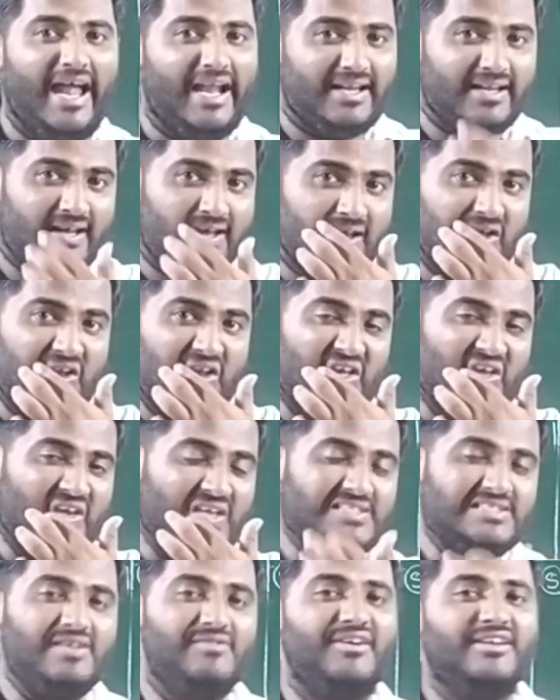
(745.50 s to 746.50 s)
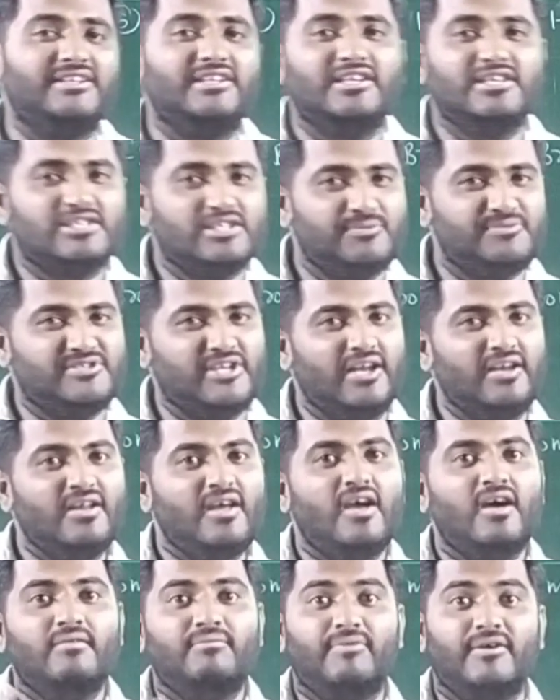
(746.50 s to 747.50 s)
that, link is given in the
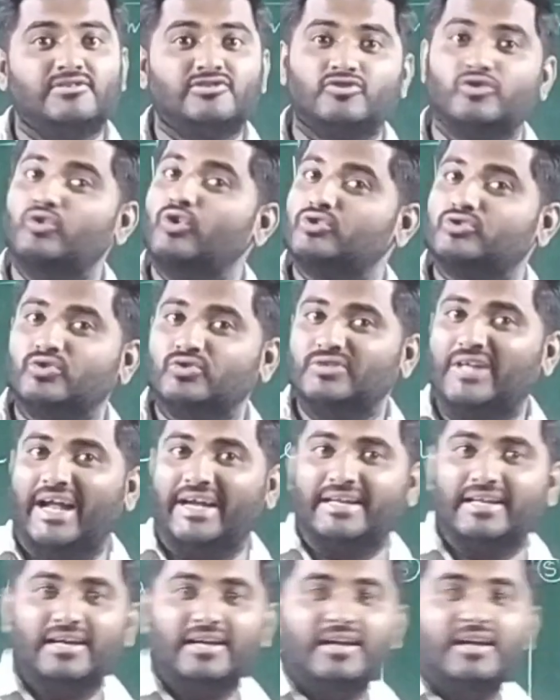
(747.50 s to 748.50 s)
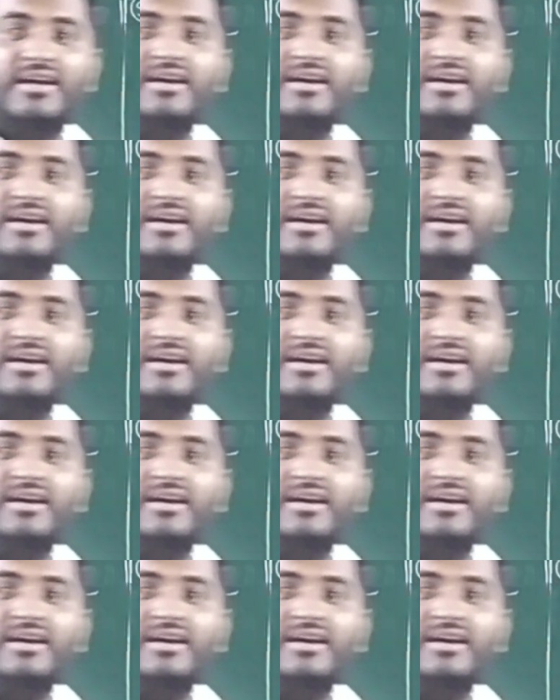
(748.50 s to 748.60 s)
description. First go through that.